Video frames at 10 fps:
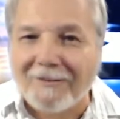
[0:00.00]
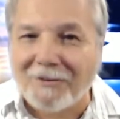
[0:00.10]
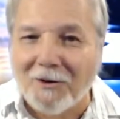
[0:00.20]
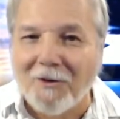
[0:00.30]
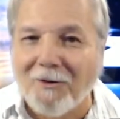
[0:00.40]

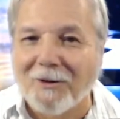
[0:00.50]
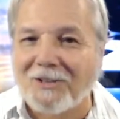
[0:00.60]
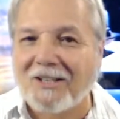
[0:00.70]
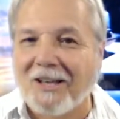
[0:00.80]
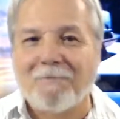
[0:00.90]
What's
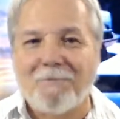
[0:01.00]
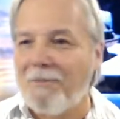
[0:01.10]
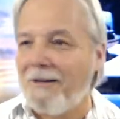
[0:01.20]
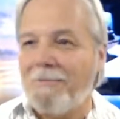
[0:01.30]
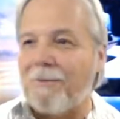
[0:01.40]
that
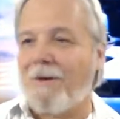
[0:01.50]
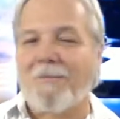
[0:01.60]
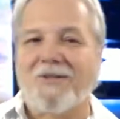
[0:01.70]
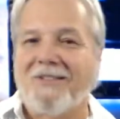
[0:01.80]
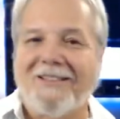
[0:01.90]
big
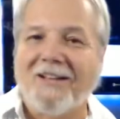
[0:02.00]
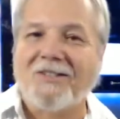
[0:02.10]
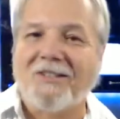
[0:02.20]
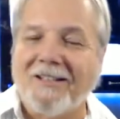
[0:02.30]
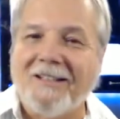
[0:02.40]
purpose and
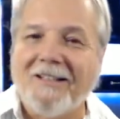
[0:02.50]
destiny?